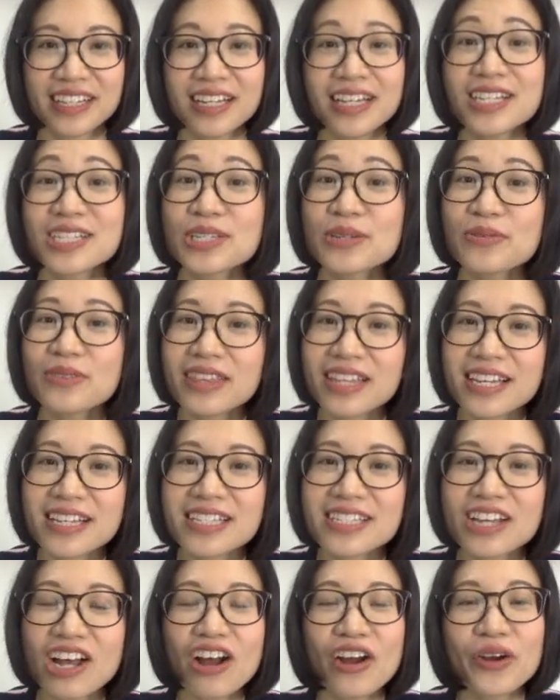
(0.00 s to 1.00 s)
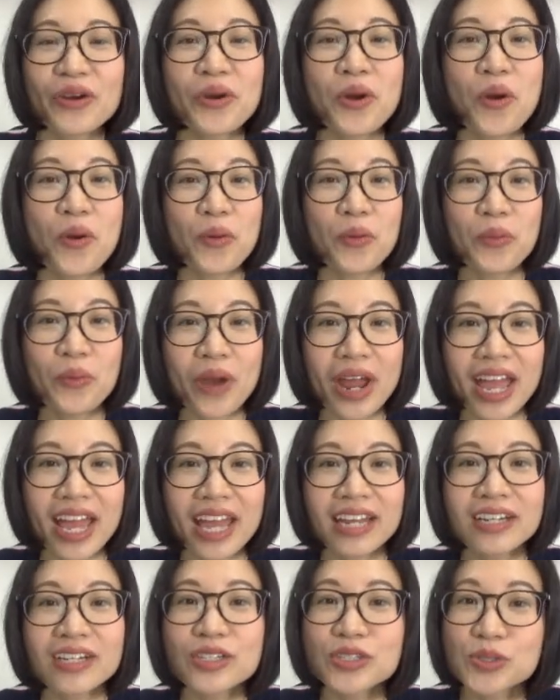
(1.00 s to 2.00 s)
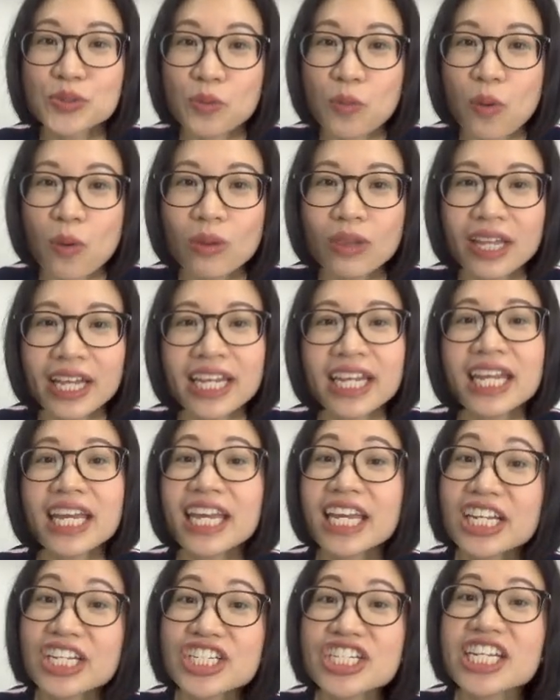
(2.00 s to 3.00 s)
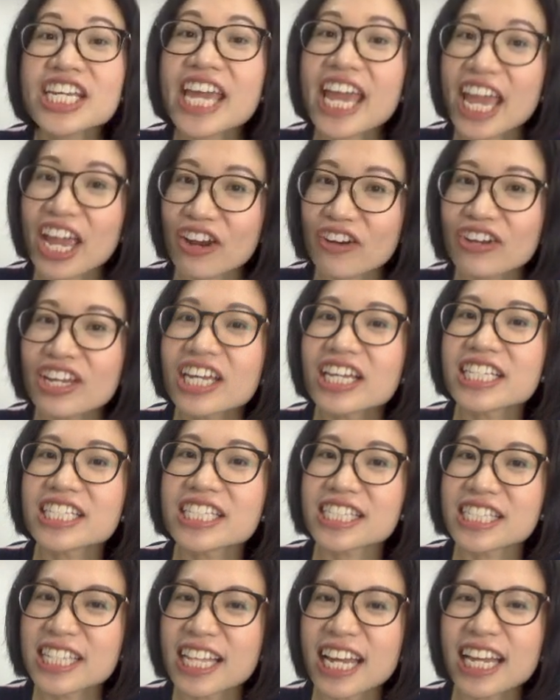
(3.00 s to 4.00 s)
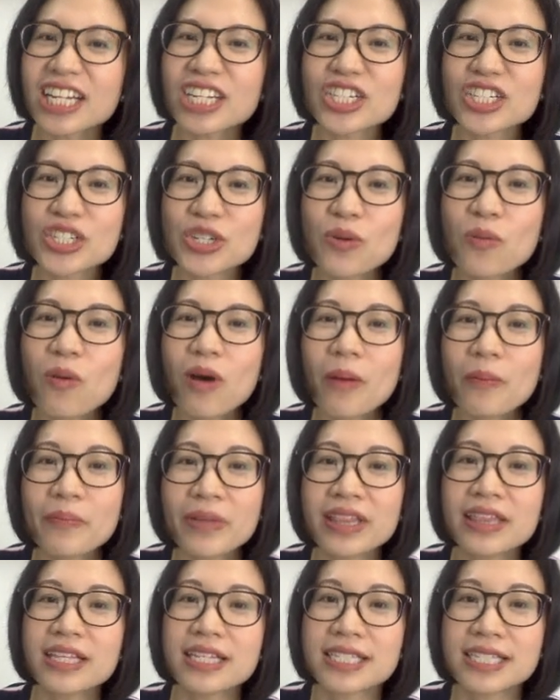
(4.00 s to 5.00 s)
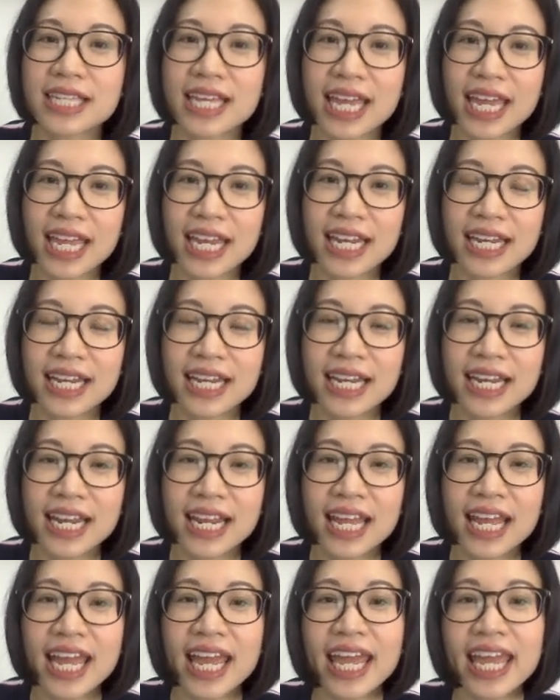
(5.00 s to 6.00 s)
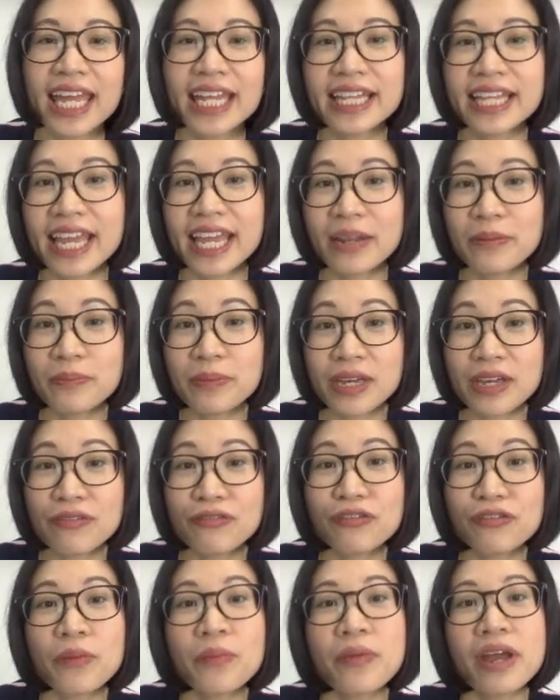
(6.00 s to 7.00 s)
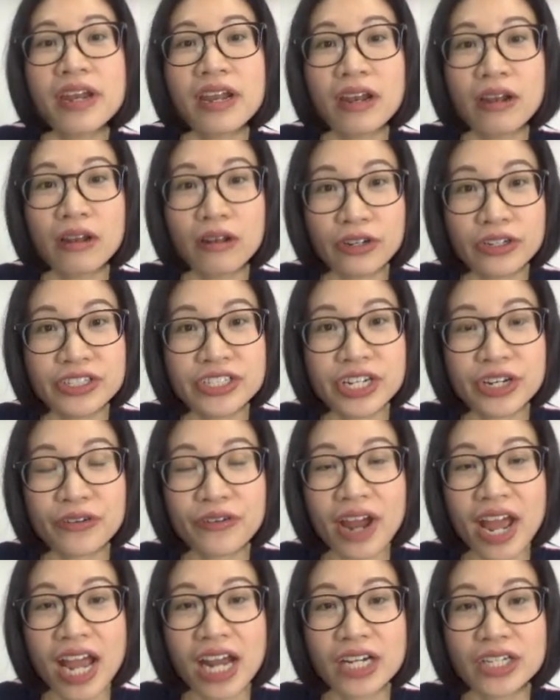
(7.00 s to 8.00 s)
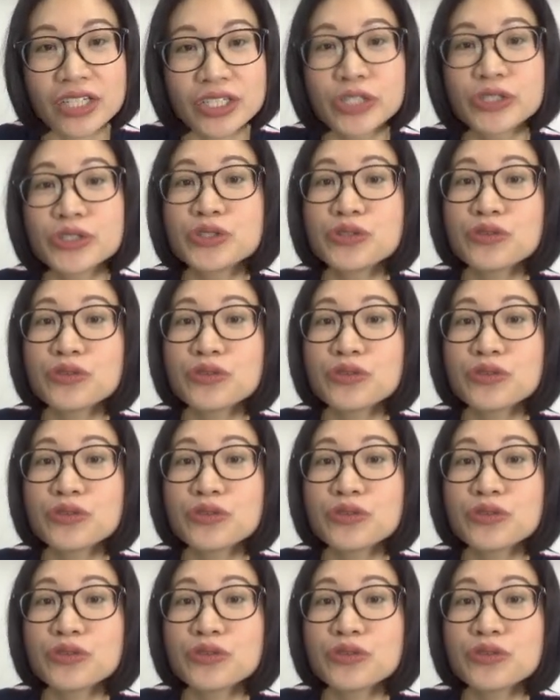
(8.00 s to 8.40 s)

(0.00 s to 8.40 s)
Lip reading: So these are red, swollen, itchy areas that show up in the skin. It can be from an allergic reaction to